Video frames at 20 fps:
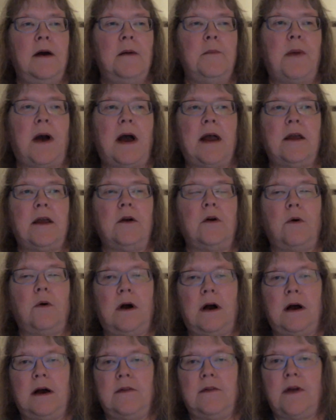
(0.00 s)
bio
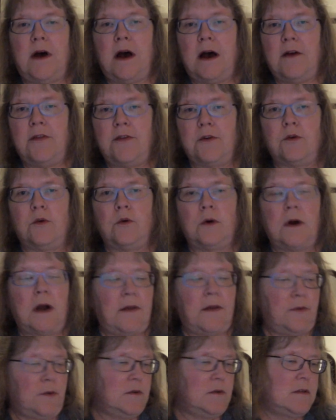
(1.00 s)
on the author or
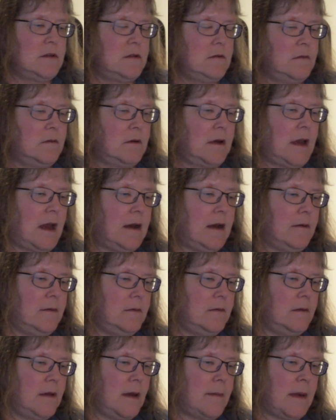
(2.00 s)
authors. Okay,
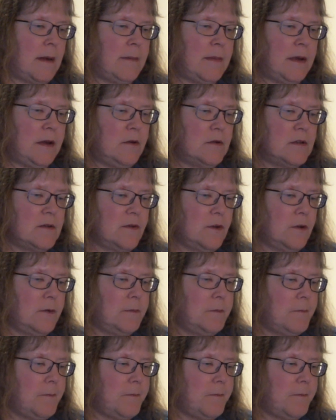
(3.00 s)
that might be useful.